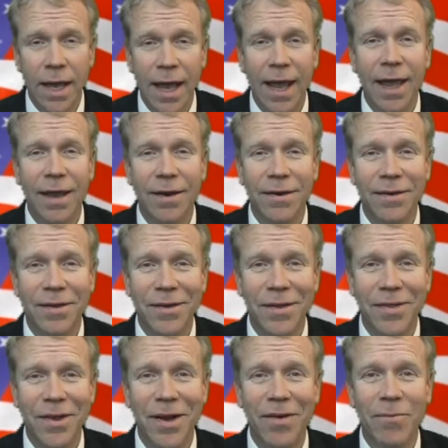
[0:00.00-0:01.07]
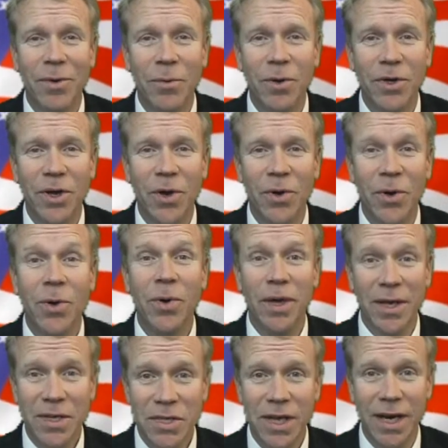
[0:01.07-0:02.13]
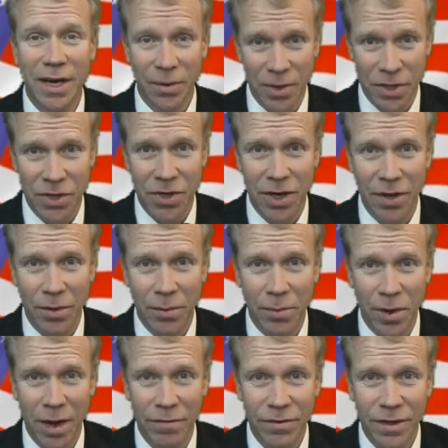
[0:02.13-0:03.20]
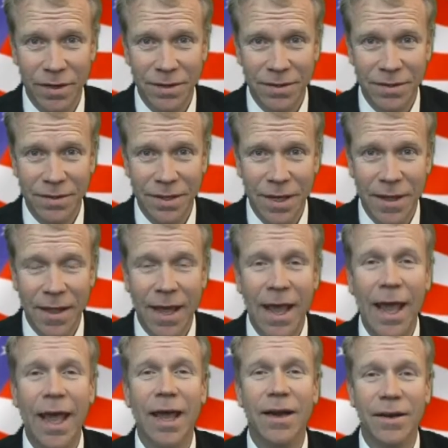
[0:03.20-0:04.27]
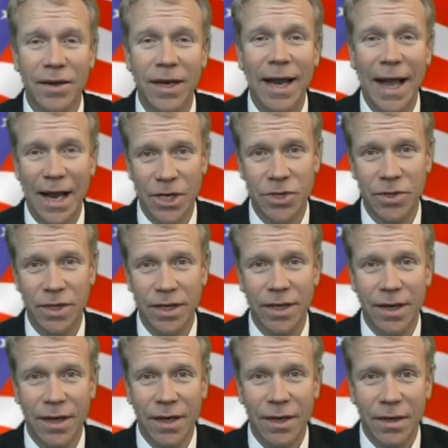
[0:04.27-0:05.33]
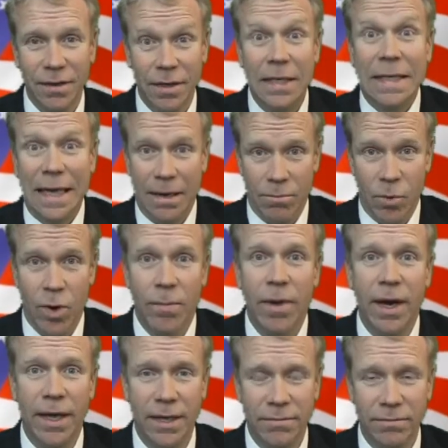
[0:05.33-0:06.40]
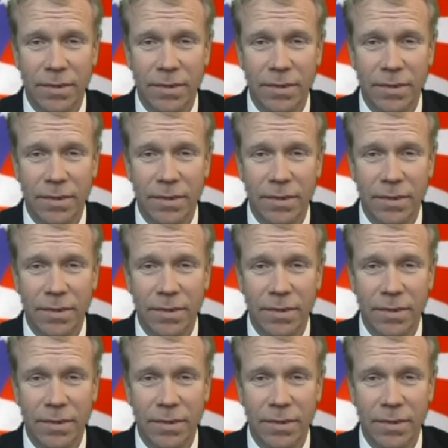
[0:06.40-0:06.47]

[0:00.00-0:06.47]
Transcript: and the government would know who is getting a return on their profit and can actually get more money.